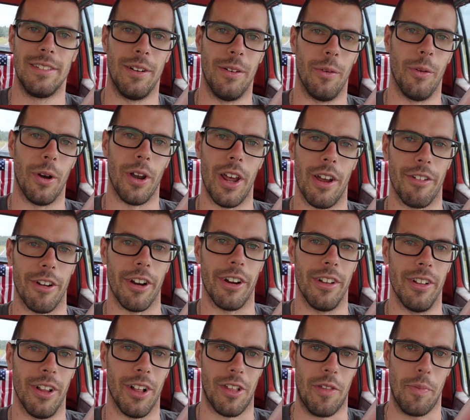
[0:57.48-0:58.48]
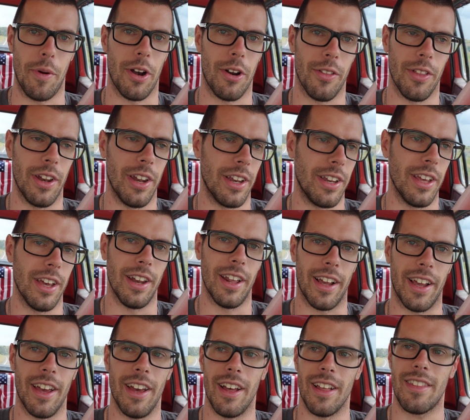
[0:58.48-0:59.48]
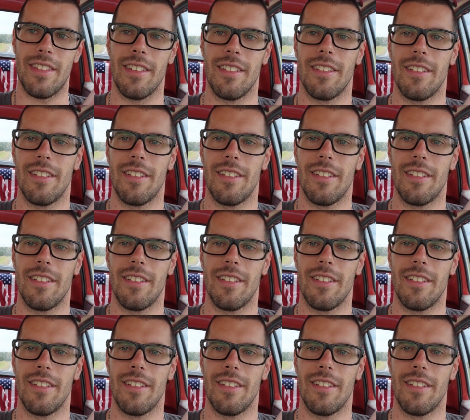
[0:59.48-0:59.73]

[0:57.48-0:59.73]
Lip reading: whatever, it looks better than it did, I guess.